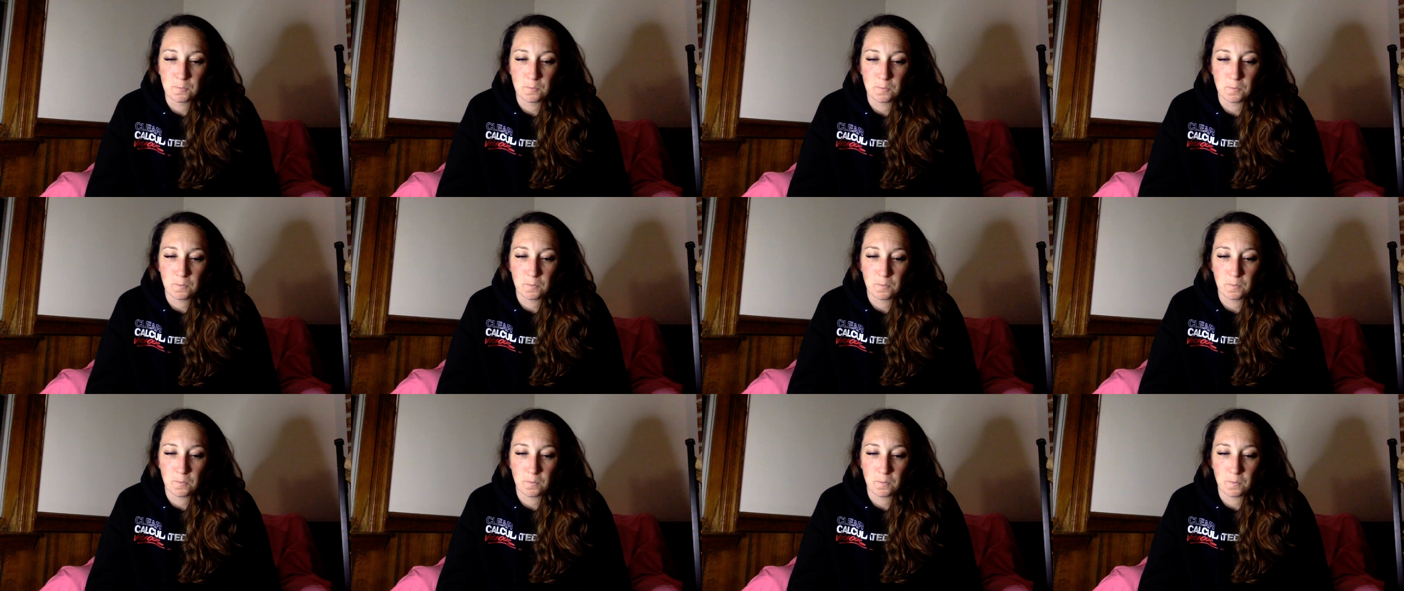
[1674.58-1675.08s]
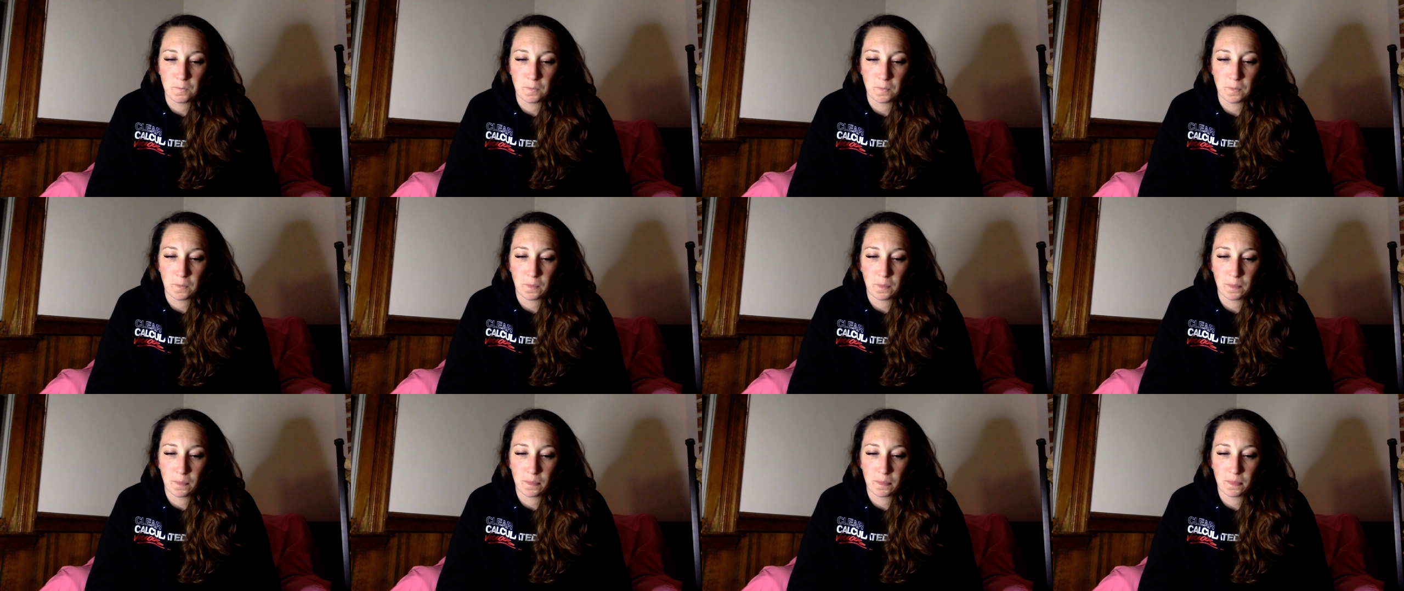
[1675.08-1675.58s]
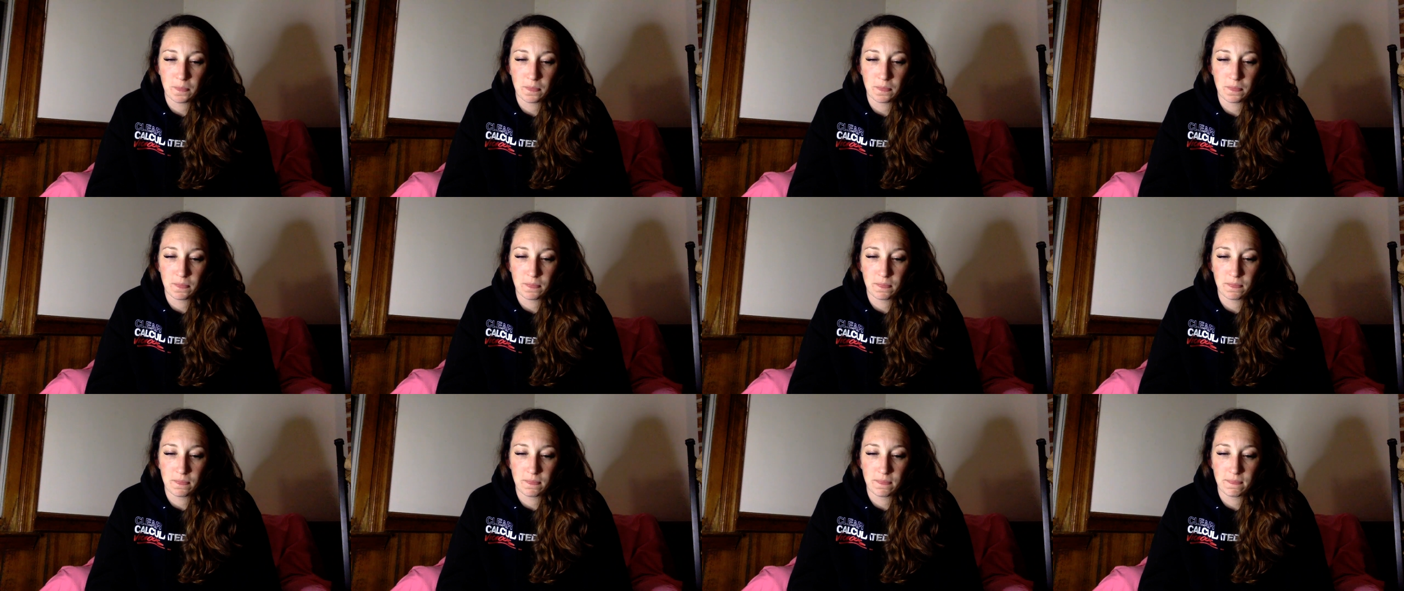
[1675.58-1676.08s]

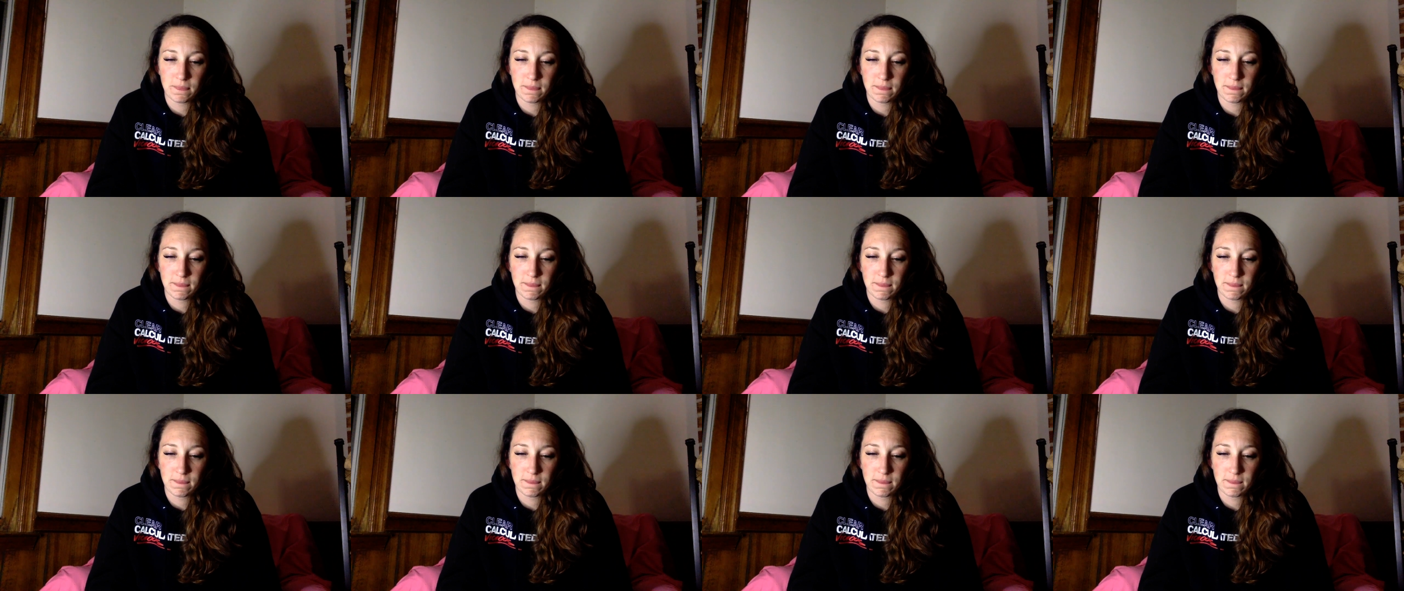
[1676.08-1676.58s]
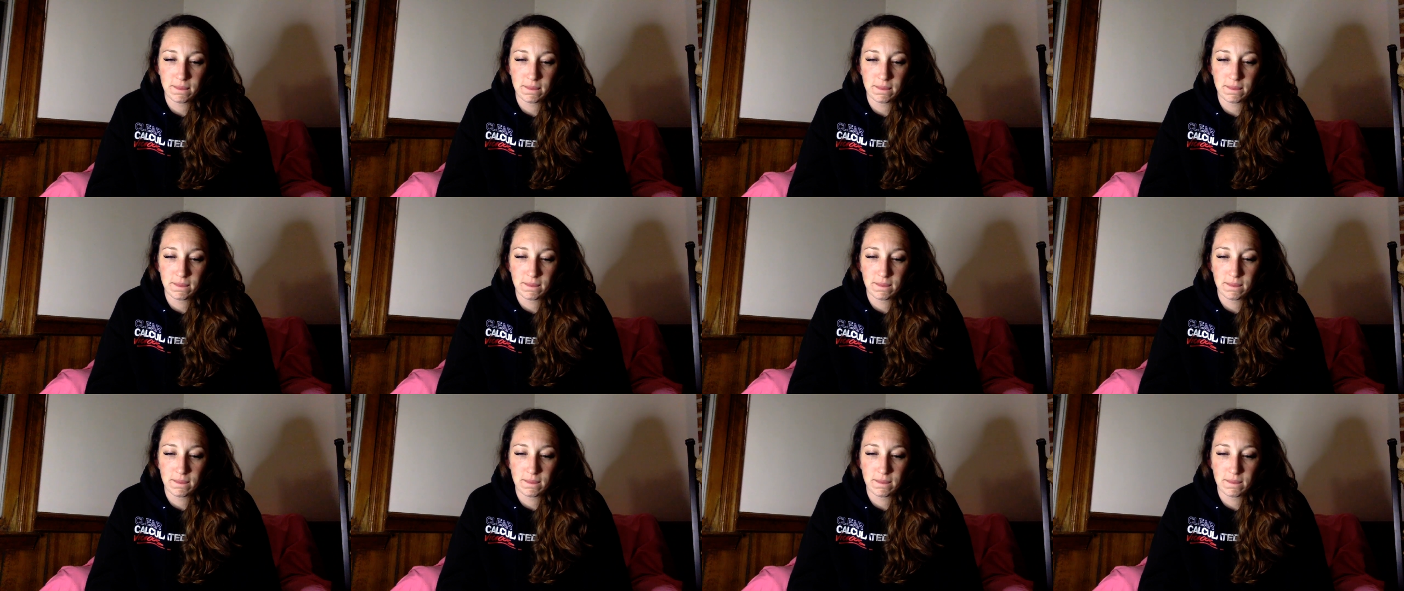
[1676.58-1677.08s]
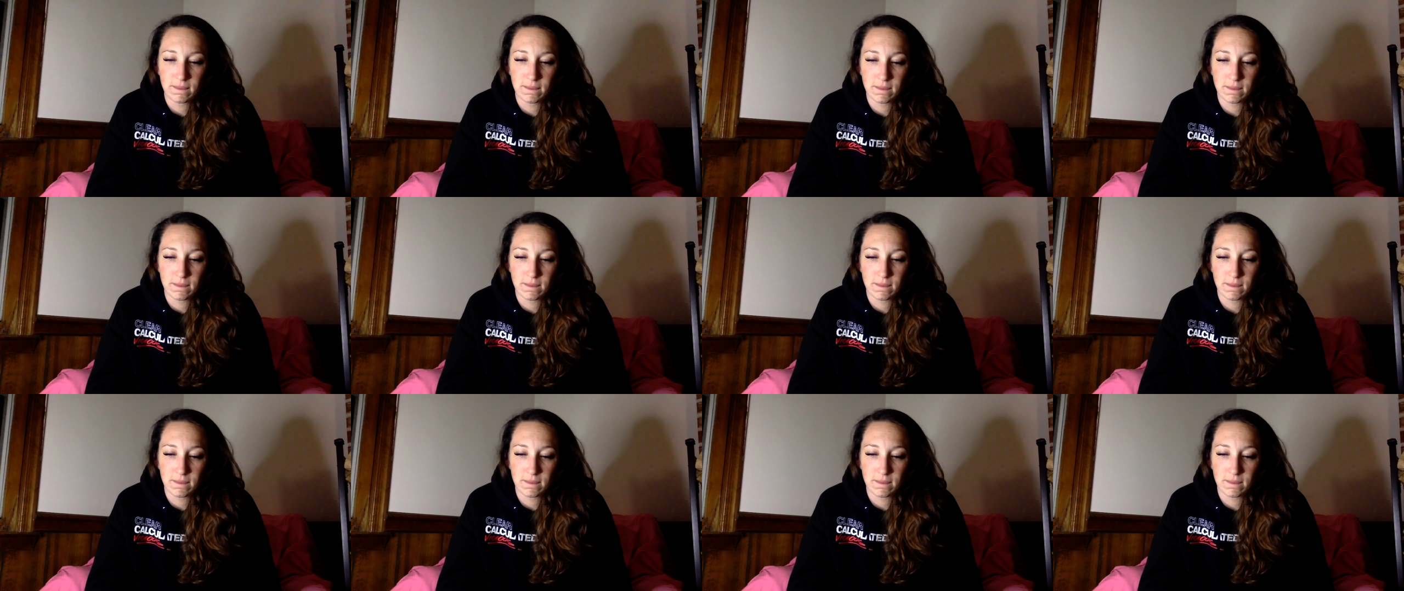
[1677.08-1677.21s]
Nothing is said.